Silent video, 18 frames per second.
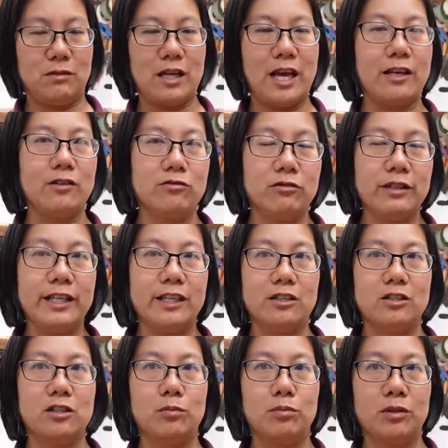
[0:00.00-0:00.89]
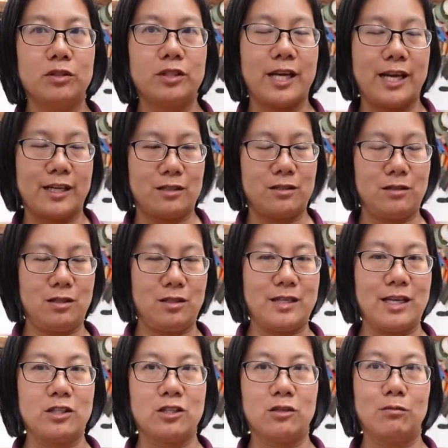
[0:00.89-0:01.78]
and rear to protect the
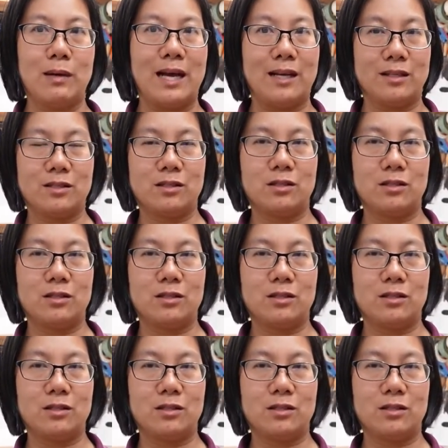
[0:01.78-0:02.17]
center mass,